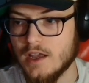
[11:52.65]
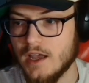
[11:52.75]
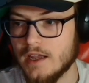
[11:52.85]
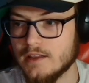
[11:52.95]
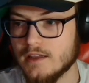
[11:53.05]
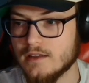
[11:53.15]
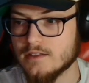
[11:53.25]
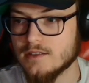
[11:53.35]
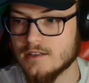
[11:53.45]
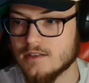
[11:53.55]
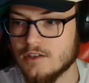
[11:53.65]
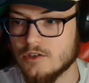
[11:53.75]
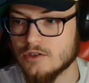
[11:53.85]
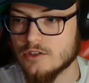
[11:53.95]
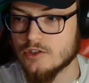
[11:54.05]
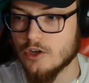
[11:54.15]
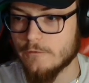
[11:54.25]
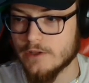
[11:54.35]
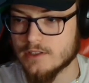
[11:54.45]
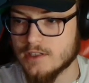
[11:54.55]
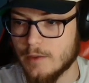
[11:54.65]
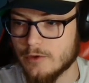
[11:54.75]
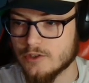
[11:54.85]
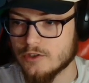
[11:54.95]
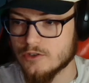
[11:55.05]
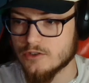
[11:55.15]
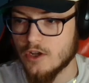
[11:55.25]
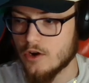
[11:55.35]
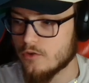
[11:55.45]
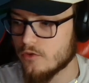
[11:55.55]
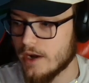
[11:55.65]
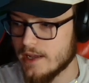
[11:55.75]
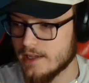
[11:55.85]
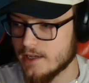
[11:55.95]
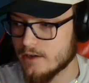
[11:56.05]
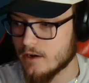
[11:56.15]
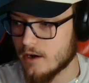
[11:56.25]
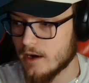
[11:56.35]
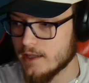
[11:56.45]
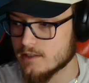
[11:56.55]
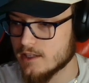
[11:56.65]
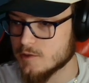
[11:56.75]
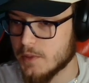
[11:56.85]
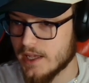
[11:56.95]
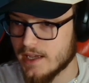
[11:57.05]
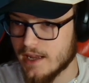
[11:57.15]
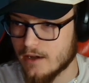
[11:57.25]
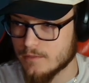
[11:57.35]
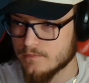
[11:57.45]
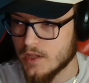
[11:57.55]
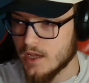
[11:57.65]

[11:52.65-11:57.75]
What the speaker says: And then this is your surface temperatures right here. All right, so let's play it out.